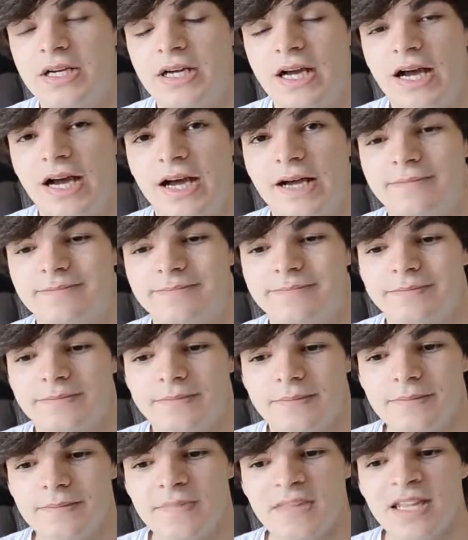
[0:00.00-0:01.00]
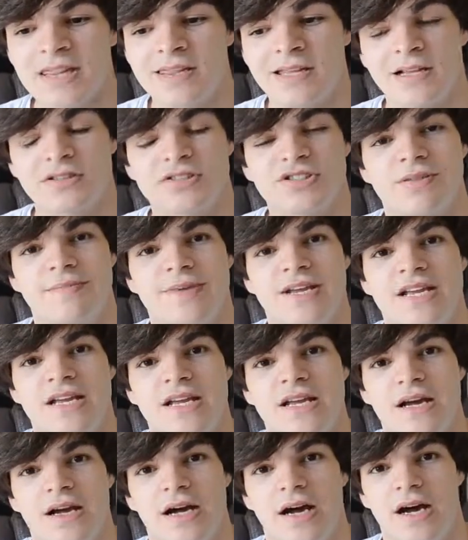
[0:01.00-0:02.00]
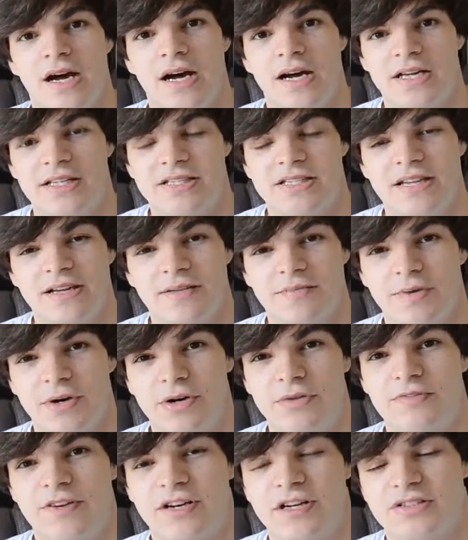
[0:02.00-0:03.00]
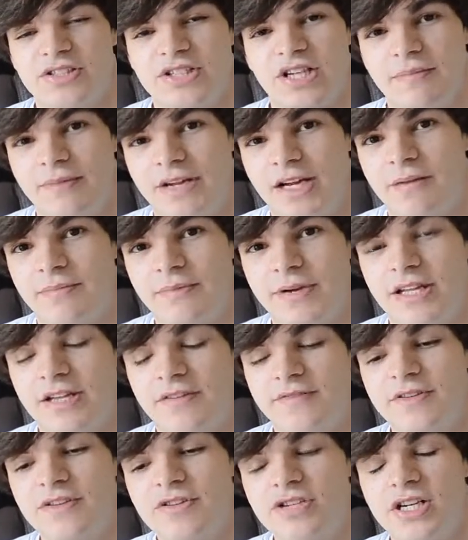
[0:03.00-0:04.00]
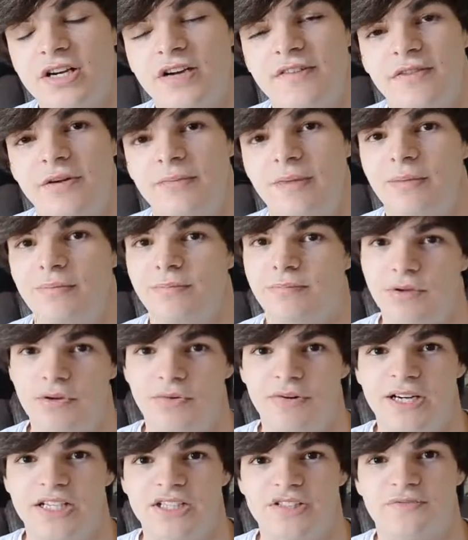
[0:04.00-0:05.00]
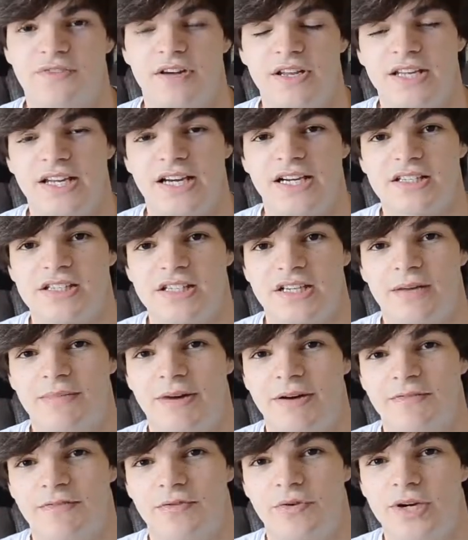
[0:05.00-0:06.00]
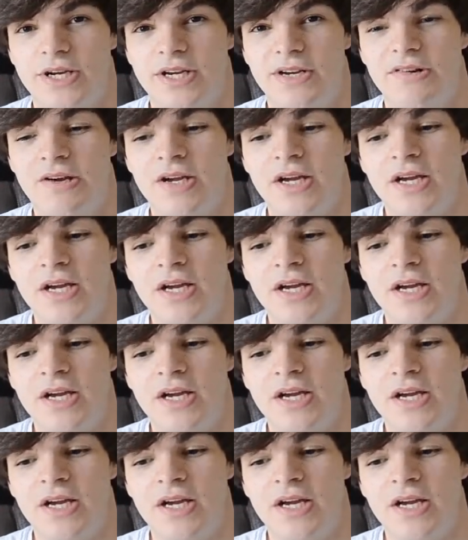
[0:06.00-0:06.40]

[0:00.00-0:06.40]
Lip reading: There'll also be deck profiles coming up in the future. I've got my Blue Eyes Fun deck to come up for you.